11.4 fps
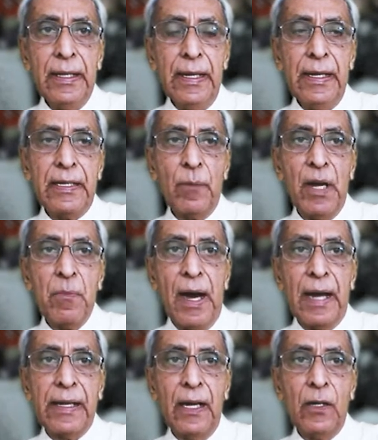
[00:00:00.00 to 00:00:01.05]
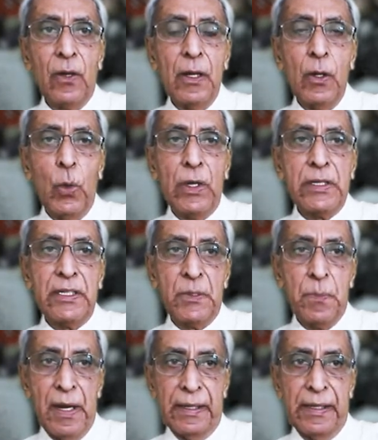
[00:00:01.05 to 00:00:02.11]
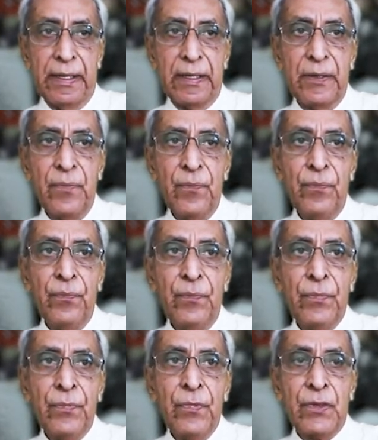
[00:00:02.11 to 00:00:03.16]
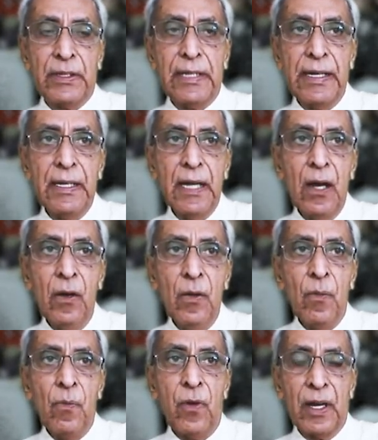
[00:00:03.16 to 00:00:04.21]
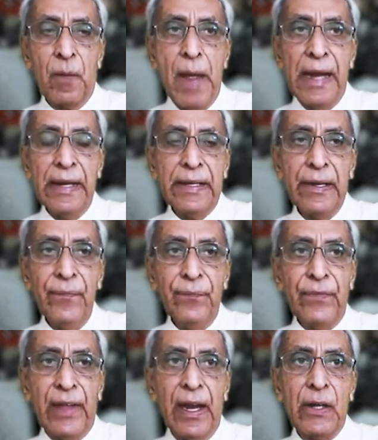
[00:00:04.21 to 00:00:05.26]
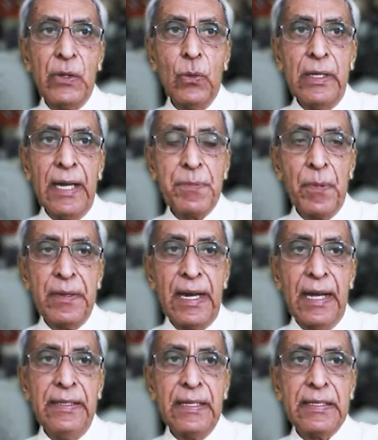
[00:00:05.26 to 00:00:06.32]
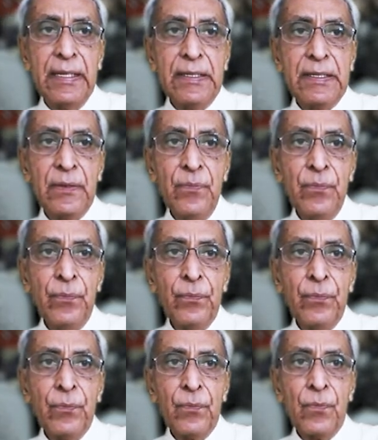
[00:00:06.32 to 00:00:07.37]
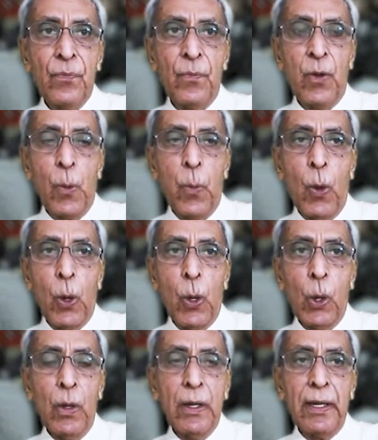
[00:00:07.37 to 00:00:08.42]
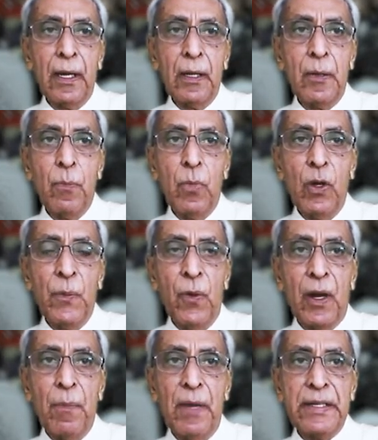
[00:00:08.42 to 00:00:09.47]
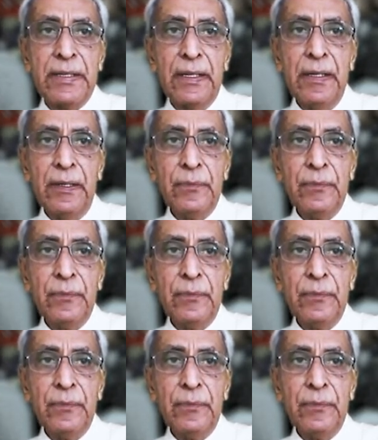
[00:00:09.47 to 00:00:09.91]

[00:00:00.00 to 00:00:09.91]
interbank market or an overseas market. So that is how for a banker there are two types of transactions. For forward contract booked for a merchant,